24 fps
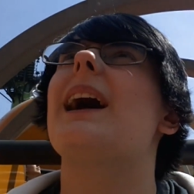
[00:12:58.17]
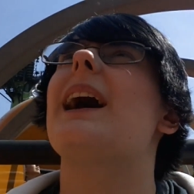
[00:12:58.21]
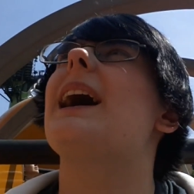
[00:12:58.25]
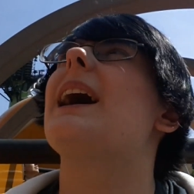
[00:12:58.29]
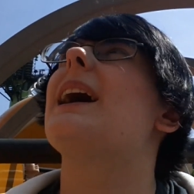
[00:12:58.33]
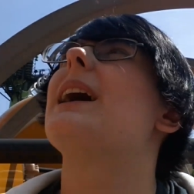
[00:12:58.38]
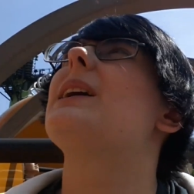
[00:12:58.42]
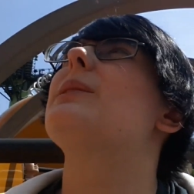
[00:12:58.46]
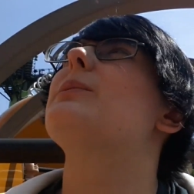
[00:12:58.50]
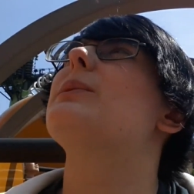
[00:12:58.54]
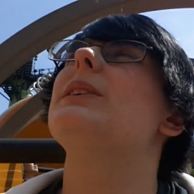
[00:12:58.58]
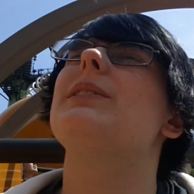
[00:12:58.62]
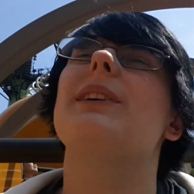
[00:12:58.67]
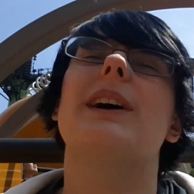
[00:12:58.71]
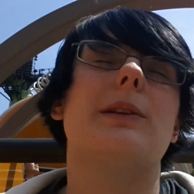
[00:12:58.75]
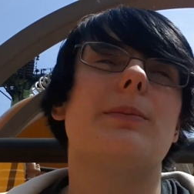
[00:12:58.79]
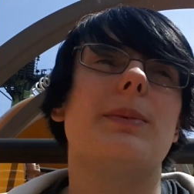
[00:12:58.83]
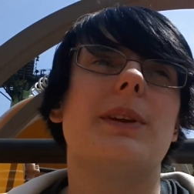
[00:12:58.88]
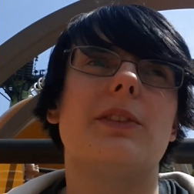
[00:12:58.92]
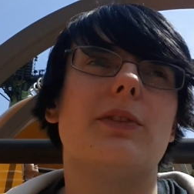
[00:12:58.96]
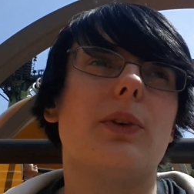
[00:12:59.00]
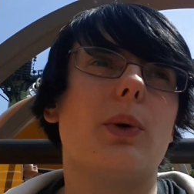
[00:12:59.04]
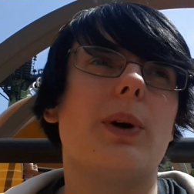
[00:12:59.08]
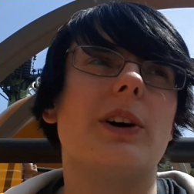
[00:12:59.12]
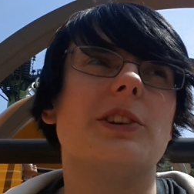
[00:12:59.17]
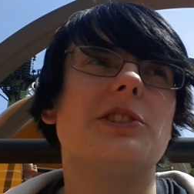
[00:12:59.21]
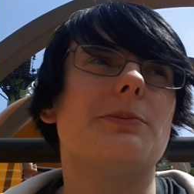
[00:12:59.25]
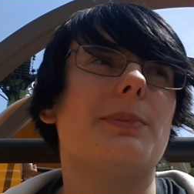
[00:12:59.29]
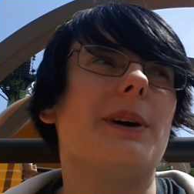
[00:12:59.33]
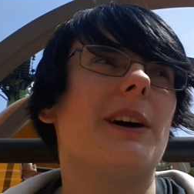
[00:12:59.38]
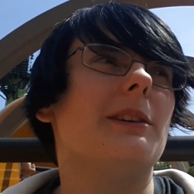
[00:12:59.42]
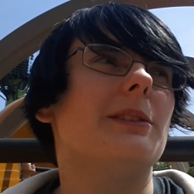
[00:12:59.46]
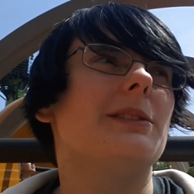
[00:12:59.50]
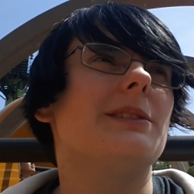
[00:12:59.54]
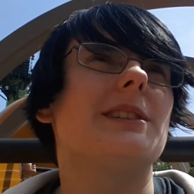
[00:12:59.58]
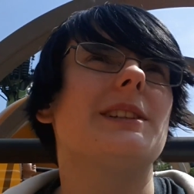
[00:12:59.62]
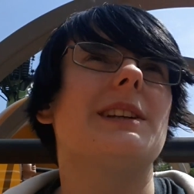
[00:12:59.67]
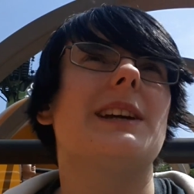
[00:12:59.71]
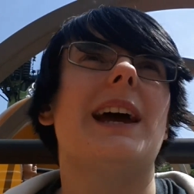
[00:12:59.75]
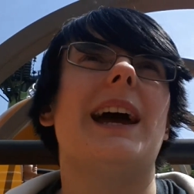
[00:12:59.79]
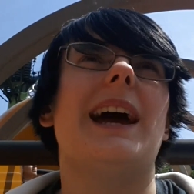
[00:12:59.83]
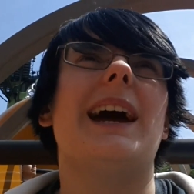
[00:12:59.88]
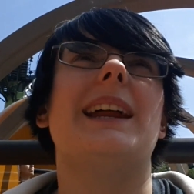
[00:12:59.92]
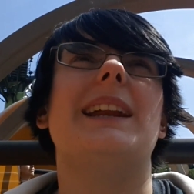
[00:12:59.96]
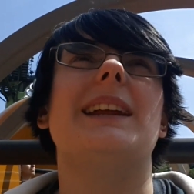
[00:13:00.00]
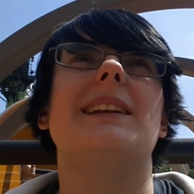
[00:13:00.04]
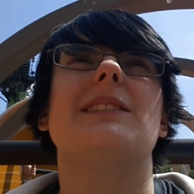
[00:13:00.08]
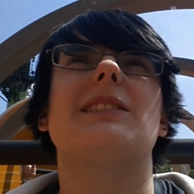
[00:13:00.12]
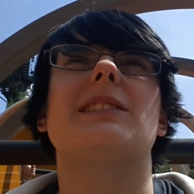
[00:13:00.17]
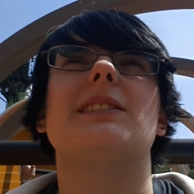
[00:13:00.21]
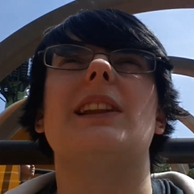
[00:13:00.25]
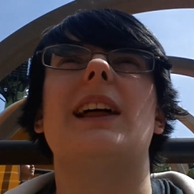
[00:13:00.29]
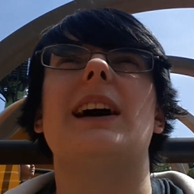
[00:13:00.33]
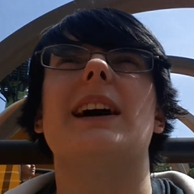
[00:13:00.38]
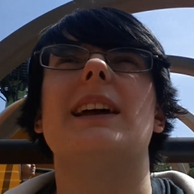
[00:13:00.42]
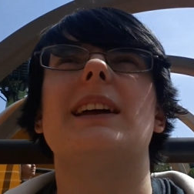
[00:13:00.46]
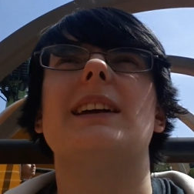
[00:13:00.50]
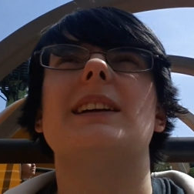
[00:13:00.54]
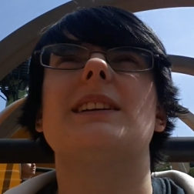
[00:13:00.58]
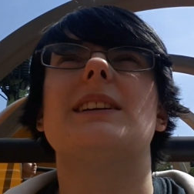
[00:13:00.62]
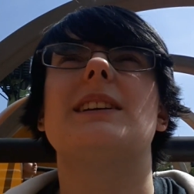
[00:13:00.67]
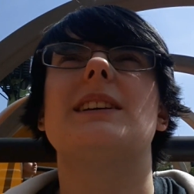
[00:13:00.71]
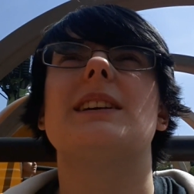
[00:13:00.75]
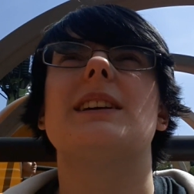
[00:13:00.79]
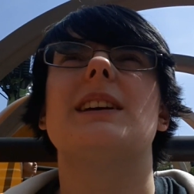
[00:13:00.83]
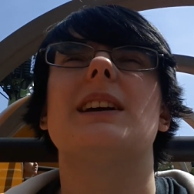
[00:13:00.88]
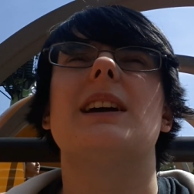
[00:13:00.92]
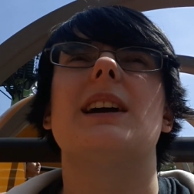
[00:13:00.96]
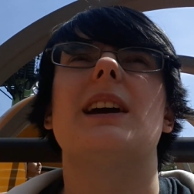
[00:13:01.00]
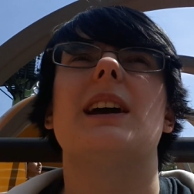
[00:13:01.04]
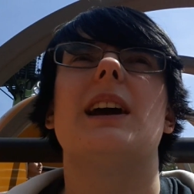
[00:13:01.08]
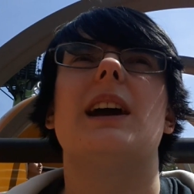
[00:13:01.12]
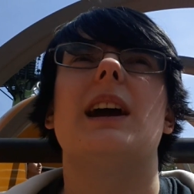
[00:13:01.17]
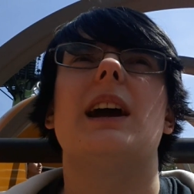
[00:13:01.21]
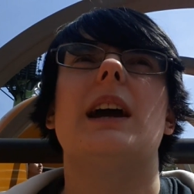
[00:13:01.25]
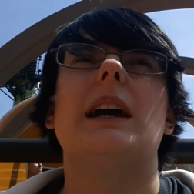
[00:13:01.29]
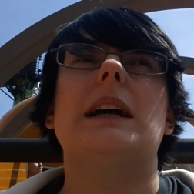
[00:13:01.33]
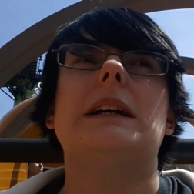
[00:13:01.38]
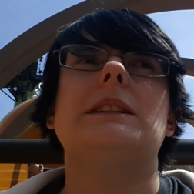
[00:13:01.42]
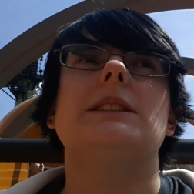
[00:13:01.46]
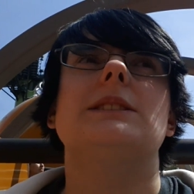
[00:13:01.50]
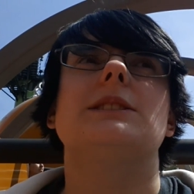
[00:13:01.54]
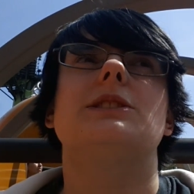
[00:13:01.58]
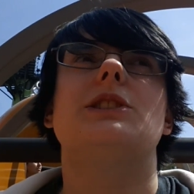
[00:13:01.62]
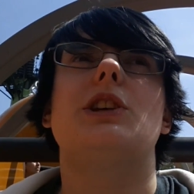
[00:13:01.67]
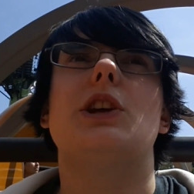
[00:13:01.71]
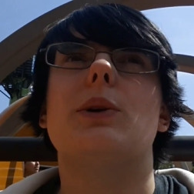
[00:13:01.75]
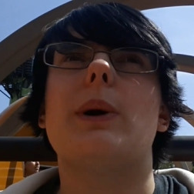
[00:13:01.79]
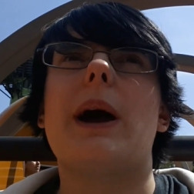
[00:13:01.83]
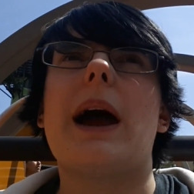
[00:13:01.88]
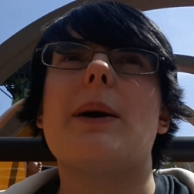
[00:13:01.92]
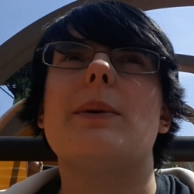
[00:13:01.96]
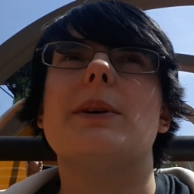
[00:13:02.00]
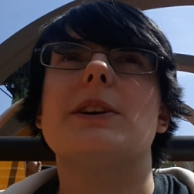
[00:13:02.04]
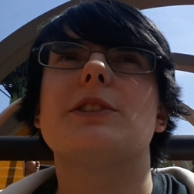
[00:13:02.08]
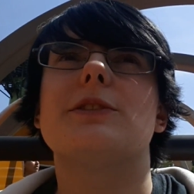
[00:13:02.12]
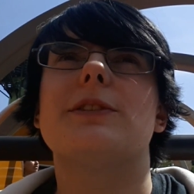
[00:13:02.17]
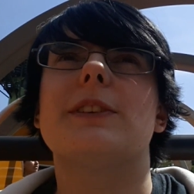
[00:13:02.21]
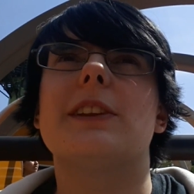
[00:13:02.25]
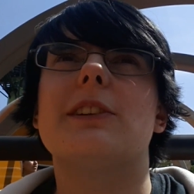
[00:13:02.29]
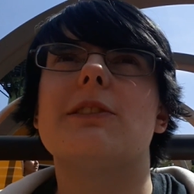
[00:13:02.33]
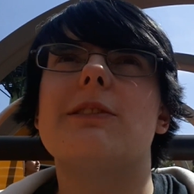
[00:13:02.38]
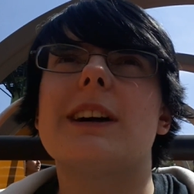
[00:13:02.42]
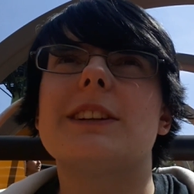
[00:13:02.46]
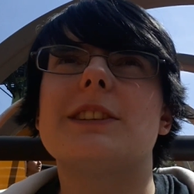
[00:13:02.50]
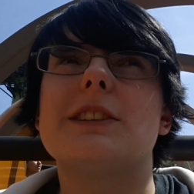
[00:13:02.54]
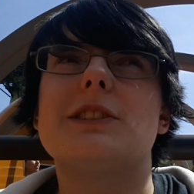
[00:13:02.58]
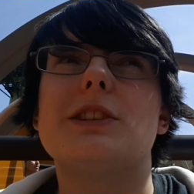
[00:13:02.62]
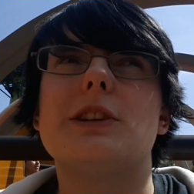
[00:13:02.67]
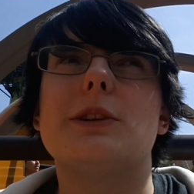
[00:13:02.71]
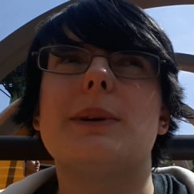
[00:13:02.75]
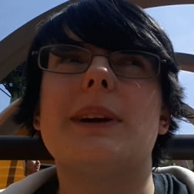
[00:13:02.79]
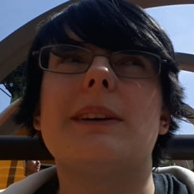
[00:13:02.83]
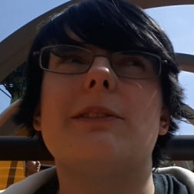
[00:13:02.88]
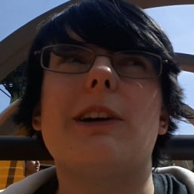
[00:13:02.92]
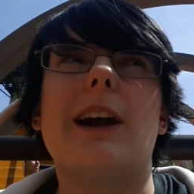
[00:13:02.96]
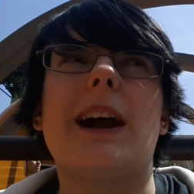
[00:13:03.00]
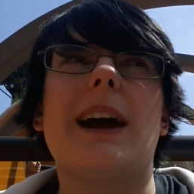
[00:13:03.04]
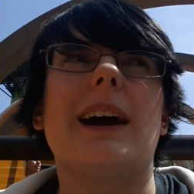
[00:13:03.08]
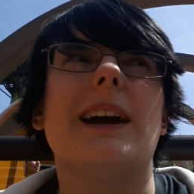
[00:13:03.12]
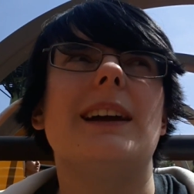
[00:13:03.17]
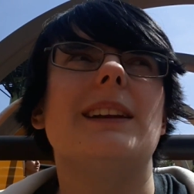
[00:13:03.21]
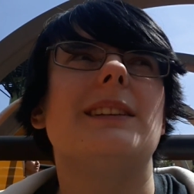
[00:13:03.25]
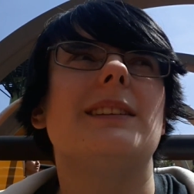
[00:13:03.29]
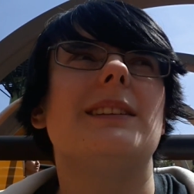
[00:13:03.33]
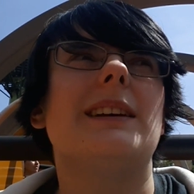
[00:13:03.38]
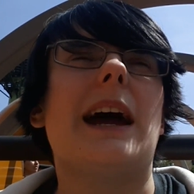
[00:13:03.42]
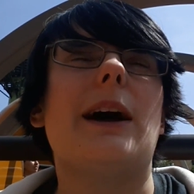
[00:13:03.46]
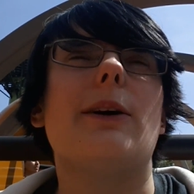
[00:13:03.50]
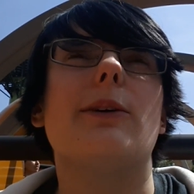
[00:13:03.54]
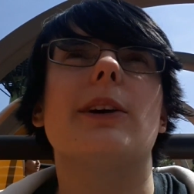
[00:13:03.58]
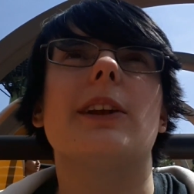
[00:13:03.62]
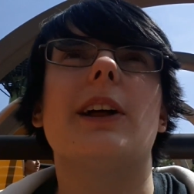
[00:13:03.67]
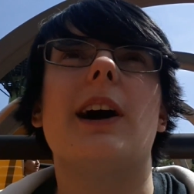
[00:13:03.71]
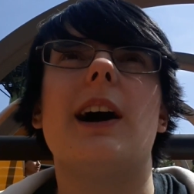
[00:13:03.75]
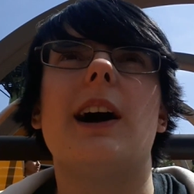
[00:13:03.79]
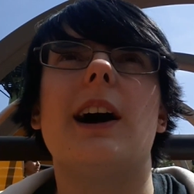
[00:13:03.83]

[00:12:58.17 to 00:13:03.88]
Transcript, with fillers: And we've had a bit of a wanderabout, and it's like two hours for the Ratatouille ride, hour and a